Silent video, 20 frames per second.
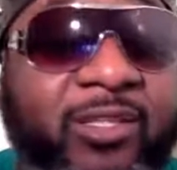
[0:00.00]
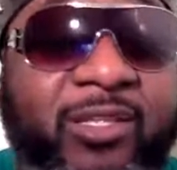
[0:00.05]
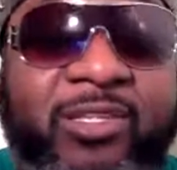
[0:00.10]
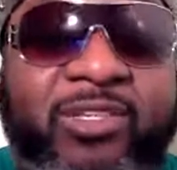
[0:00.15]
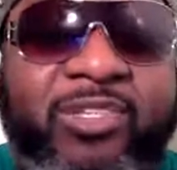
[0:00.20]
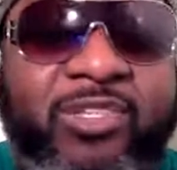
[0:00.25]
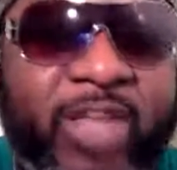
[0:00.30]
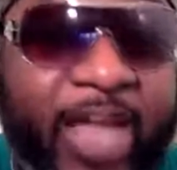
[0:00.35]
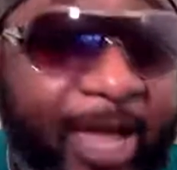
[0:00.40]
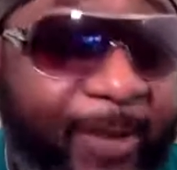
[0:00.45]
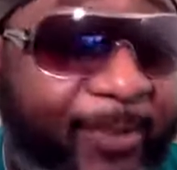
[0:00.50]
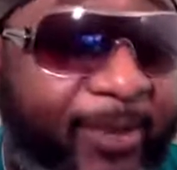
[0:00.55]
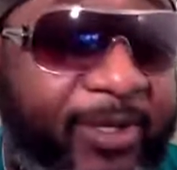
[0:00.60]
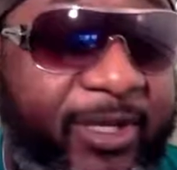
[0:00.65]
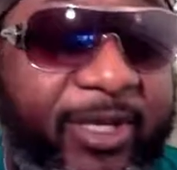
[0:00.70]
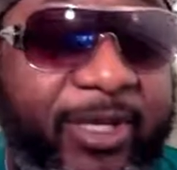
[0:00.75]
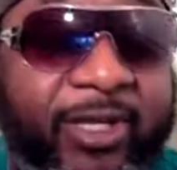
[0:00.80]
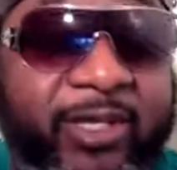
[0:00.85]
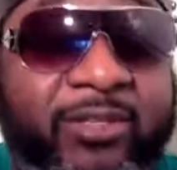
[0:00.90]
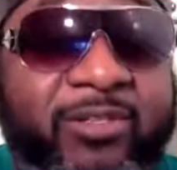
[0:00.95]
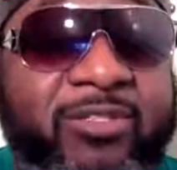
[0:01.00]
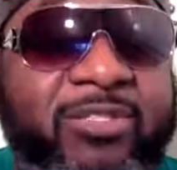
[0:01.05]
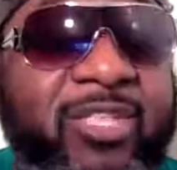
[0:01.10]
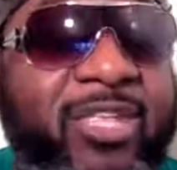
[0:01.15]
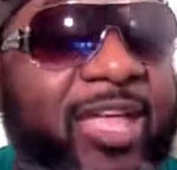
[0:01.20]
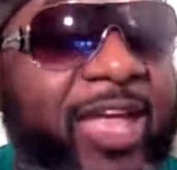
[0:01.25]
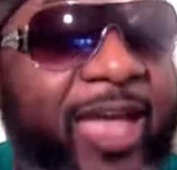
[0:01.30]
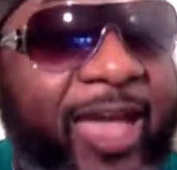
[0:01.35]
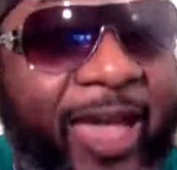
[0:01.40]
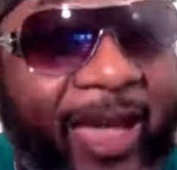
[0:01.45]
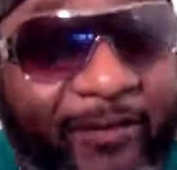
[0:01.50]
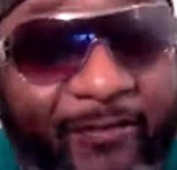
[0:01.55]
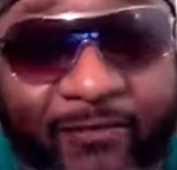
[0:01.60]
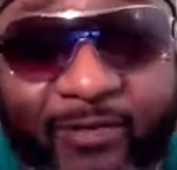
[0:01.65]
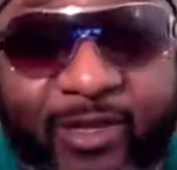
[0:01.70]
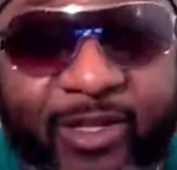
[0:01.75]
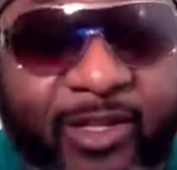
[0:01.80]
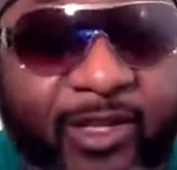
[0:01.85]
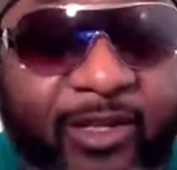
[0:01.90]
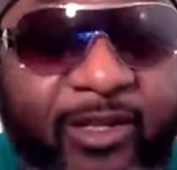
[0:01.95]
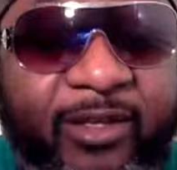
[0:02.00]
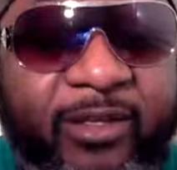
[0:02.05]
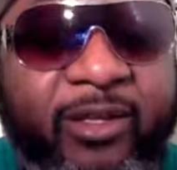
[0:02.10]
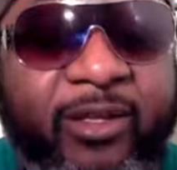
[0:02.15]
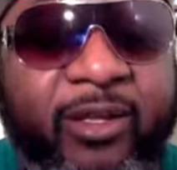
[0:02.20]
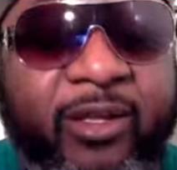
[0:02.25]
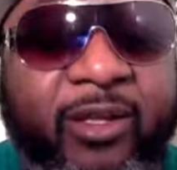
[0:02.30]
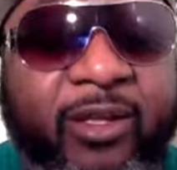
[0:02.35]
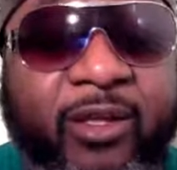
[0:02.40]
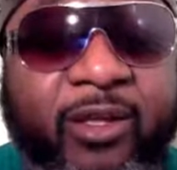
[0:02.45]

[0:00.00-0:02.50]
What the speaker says: the Japanese, the African.